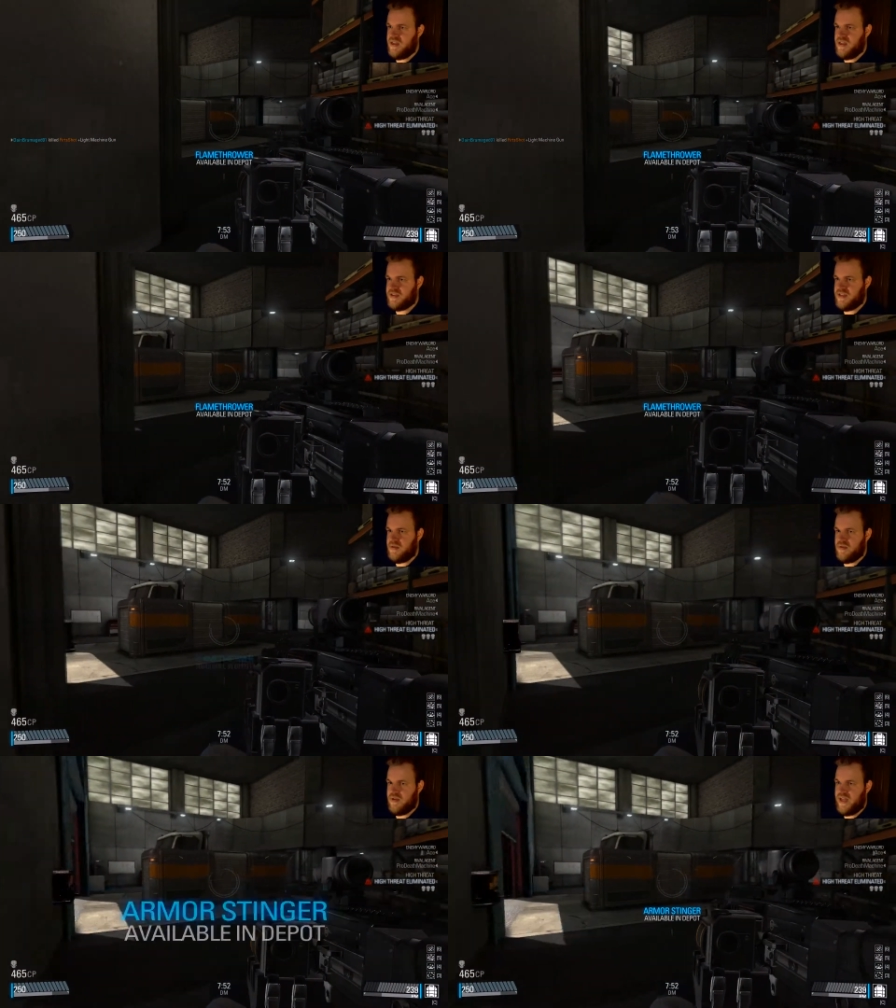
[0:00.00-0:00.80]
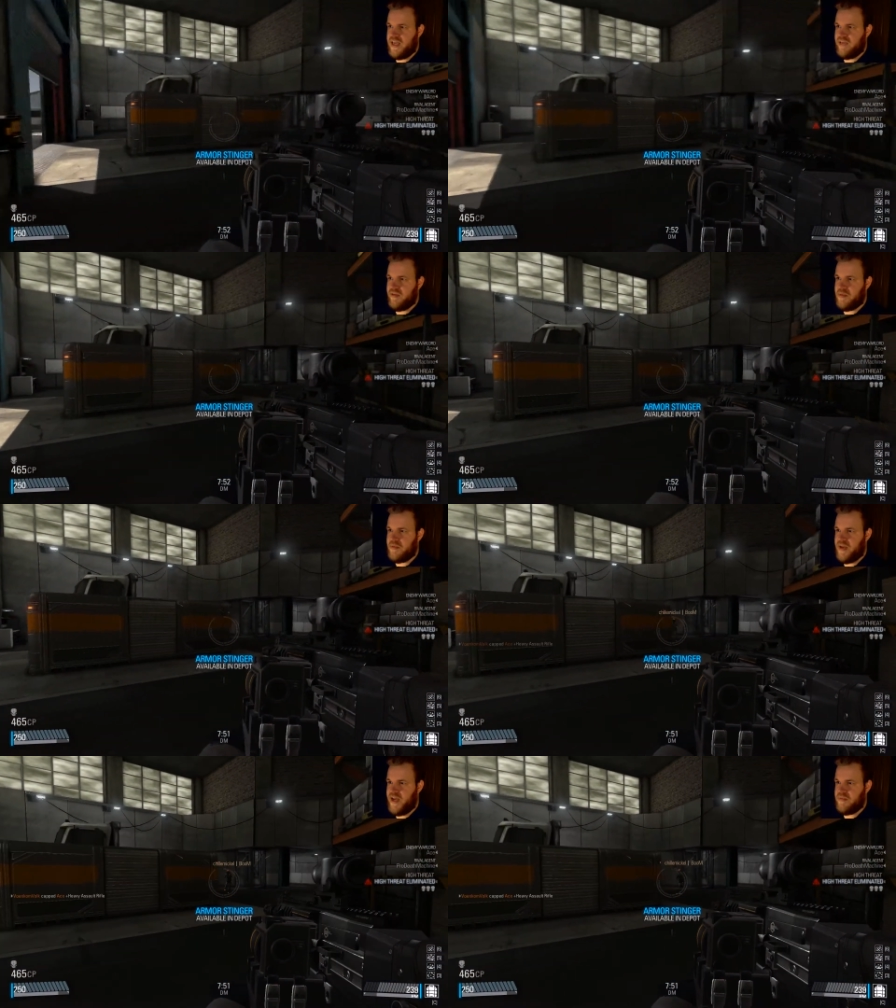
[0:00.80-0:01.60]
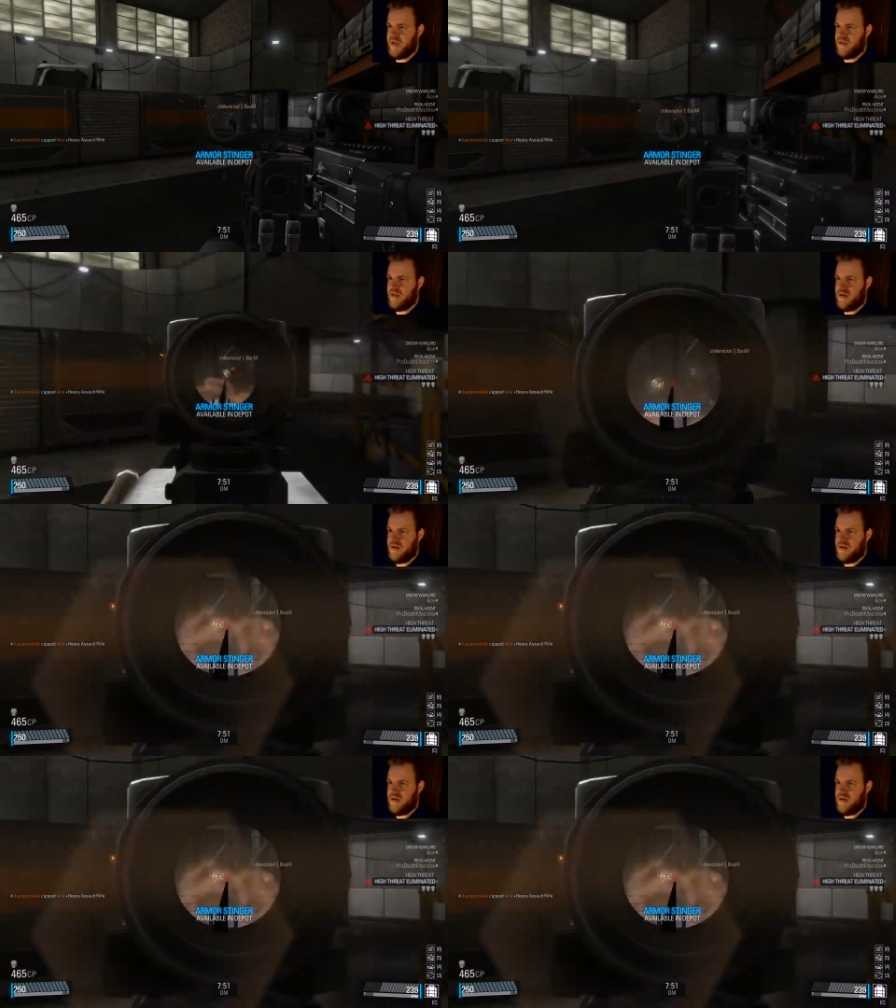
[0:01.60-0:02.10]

Because I don't like having people behind me.